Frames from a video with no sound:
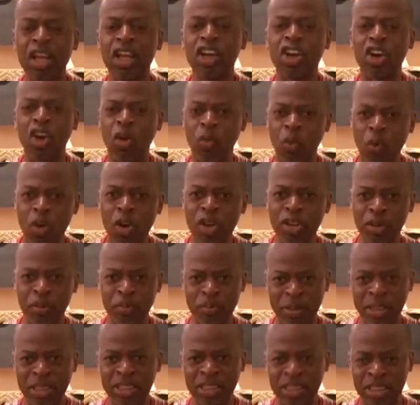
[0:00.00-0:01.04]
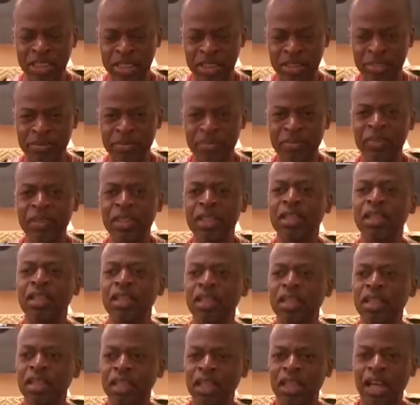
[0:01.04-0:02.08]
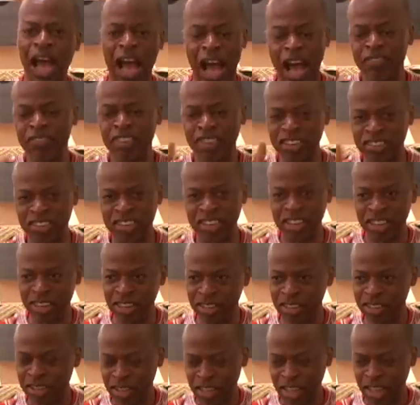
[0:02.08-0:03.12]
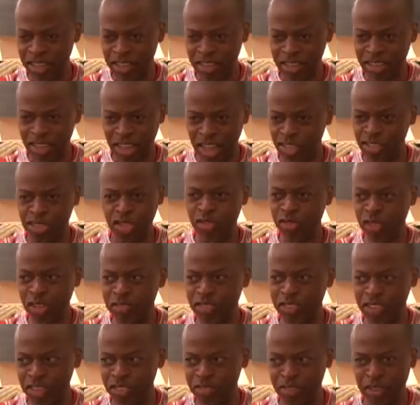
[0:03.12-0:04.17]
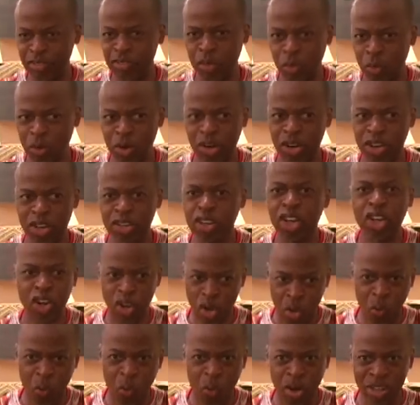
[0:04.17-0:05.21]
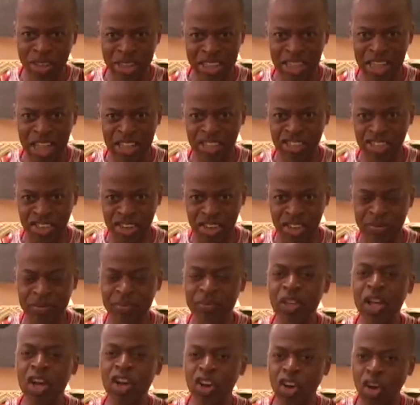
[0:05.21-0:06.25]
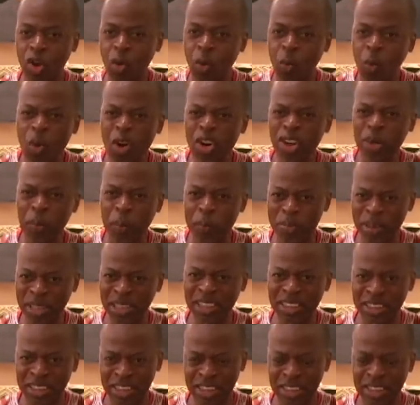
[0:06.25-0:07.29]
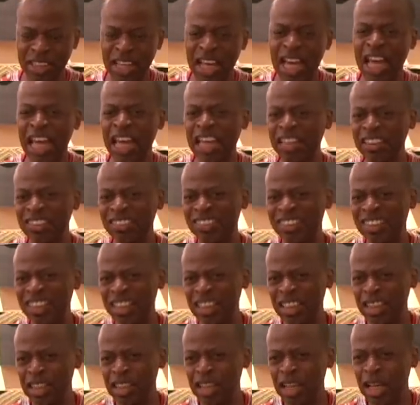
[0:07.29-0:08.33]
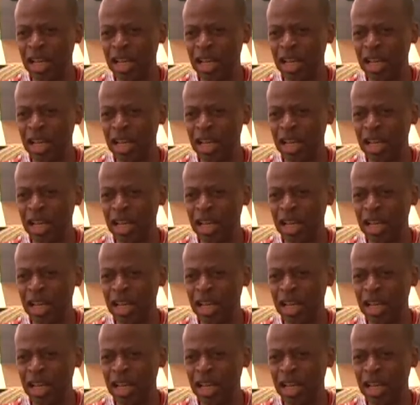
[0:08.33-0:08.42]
Coordability, obviously a derivative of the word coordination. Coordability is the